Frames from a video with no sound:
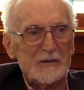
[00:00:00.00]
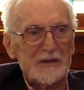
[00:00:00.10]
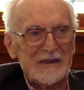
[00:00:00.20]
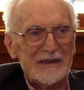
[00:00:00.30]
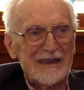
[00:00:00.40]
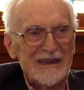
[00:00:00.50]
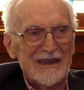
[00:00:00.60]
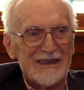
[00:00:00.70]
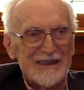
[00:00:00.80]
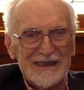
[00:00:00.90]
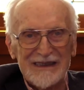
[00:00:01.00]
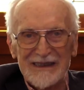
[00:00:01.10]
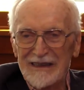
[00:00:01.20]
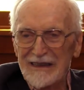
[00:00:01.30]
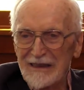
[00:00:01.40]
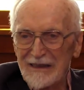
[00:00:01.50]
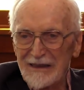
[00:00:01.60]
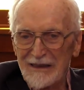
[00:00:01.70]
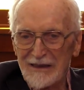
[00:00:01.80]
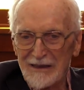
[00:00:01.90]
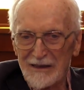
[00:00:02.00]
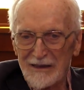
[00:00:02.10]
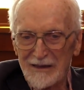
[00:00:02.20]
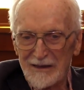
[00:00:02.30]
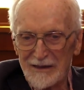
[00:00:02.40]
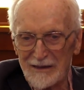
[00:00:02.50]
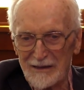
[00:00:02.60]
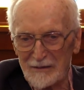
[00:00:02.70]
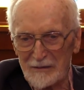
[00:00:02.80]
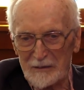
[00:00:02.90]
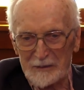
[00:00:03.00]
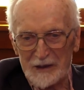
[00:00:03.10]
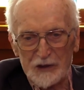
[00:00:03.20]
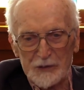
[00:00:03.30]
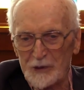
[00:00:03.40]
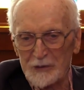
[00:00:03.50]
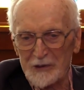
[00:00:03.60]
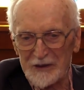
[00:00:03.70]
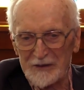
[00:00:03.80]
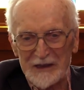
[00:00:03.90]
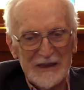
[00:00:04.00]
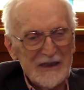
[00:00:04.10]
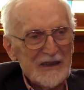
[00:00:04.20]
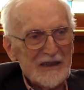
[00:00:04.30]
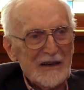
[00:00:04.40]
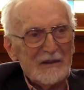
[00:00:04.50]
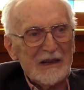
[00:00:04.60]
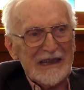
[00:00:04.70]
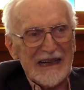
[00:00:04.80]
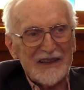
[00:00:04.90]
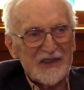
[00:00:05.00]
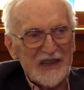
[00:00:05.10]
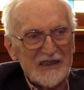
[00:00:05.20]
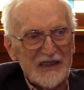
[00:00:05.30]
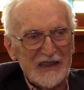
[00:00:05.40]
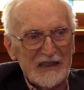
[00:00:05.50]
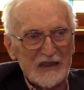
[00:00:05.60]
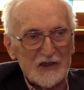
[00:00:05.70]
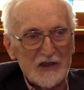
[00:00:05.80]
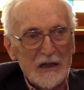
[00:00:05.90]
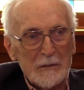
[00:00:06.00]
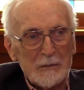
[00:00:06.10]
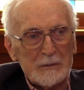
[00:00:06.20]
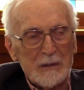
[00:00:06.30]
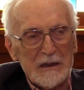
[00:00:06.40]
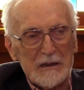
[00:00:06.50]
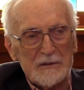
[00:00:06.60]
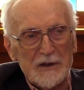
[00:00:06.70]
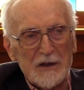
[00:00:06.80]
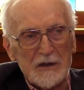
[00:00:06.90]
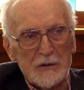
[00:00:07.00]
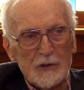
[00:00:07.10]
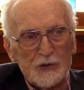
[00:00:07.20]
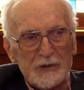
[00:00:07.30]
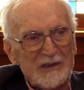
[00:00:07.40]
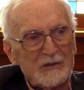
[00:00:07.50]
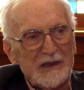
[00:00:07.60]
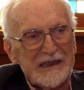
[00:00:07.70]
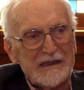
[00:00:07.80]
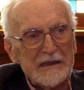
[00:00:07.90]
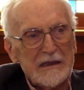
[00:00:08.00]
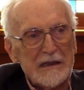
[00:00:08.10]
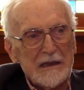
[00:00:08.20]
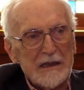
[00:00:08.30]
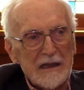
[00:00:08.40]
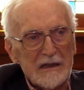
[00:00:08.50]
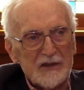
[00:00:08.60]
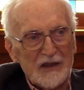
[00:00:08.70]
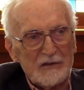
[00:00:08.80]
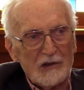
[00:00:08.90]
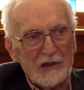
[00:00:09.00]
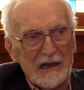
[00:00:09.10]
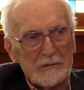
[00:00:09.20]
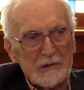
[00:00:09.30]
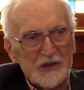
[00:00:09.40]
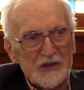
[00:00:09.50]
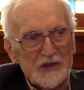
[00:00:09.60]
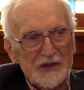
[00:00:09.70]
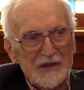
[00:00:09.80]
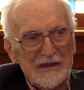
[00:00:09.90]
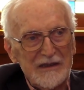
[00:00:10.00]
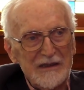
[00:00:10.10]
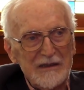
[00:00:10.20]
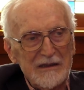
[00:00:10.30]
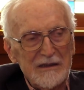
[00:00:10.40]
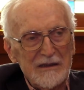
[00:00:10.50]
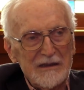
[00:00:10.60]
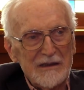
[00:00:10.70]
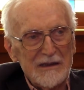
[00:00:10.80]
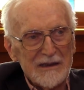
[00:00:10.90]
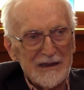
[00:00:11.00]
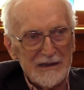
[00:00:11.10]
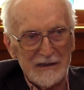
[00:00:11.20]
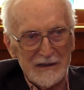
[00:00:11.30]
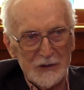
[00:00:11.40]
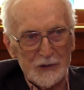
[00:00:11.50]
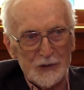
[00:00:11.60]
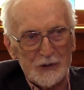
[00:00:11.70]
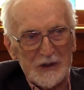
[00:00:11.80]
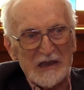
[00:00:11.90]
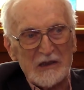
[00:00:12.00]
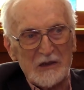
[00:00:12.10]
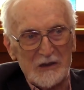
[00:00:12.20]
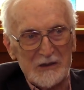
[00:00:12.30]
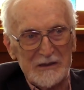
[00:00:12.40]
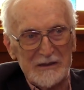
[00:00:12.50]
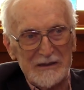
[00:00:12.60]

I mean, the uh, uh, my parents spoke with a heavily accented English, but my father was well read in several languages. He used to read a lot.